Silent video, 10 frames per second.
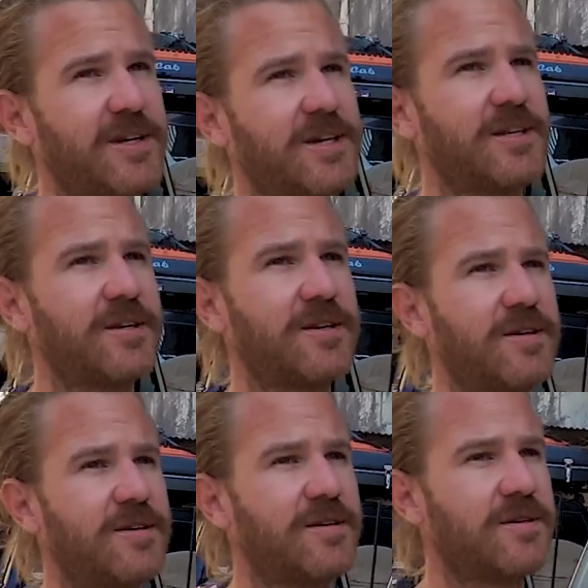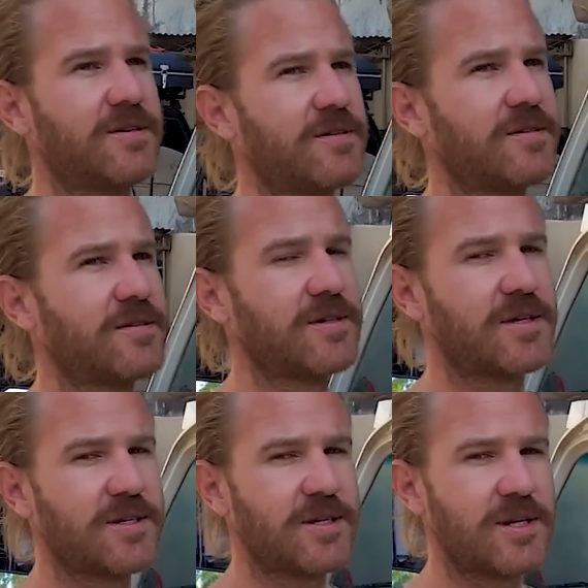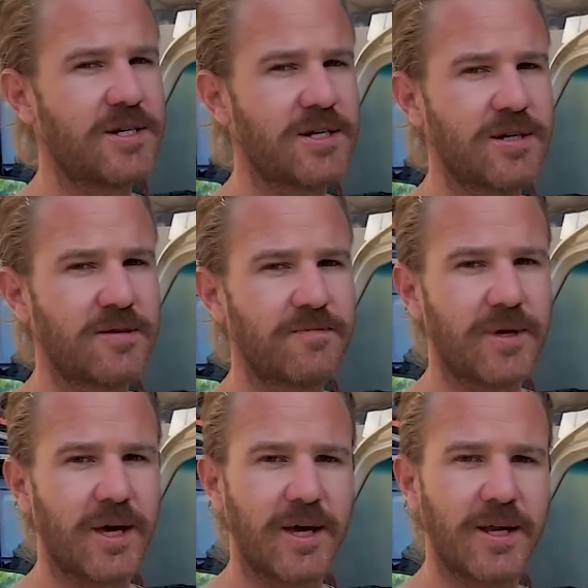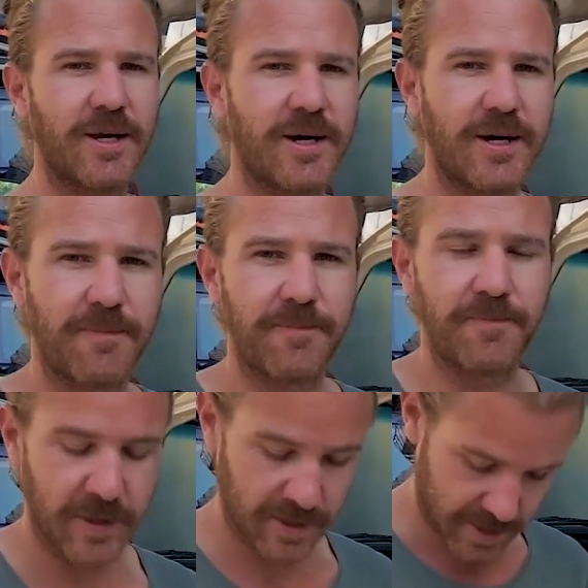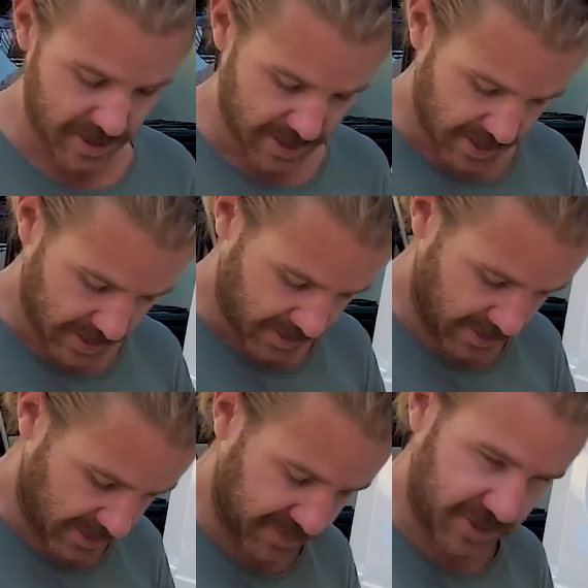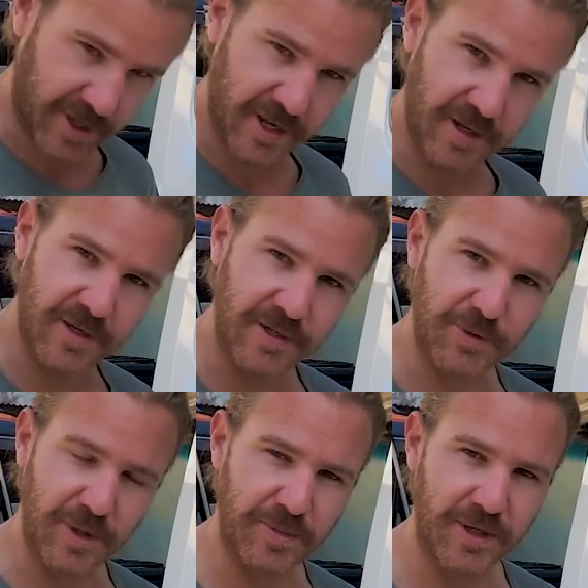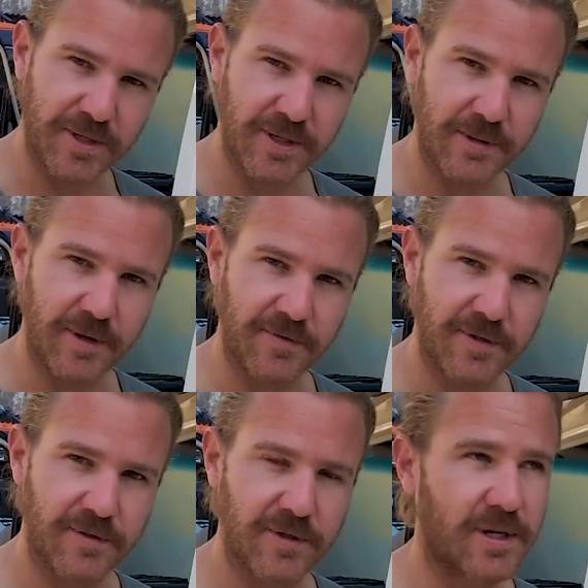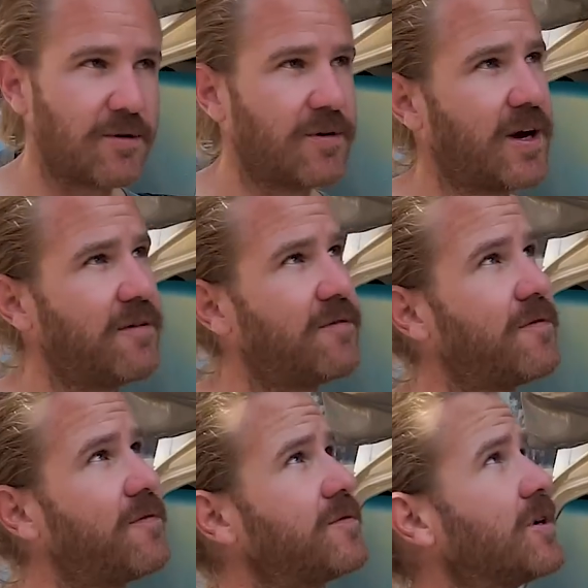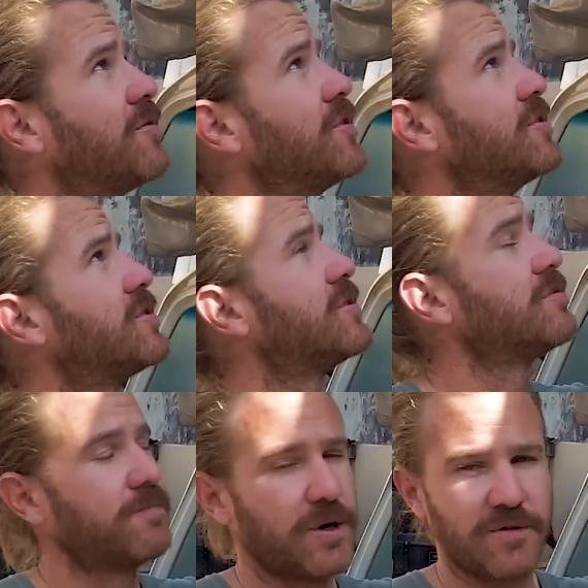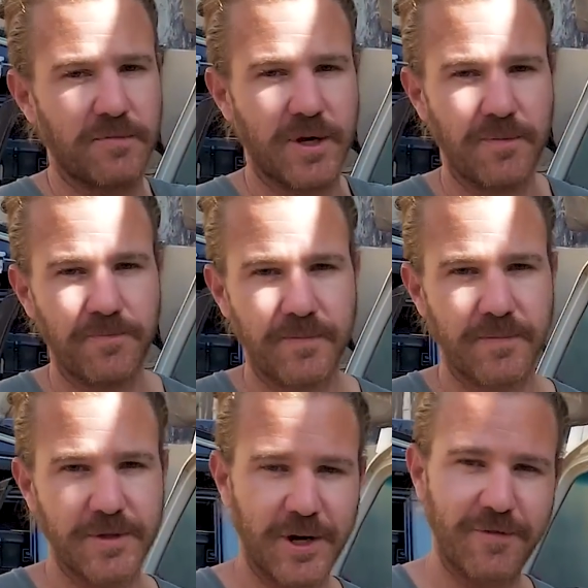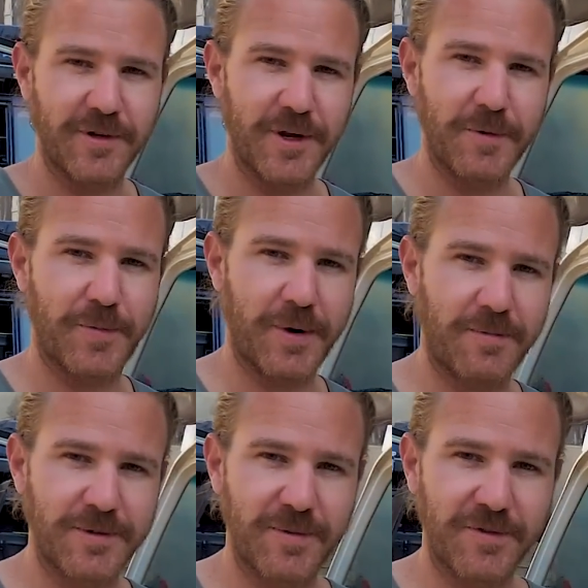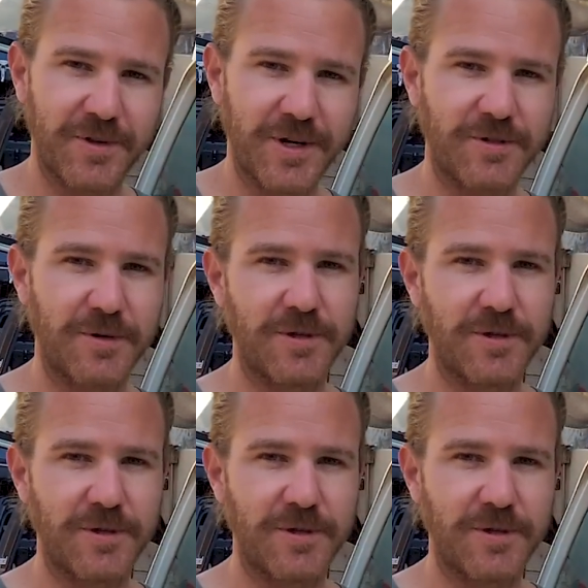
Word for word: in Indonesia, Indonesia and um, the guys from Australia Express posted some over to us, so we have so we've used both of them now. So hopefully, they have problems before the end of the trip.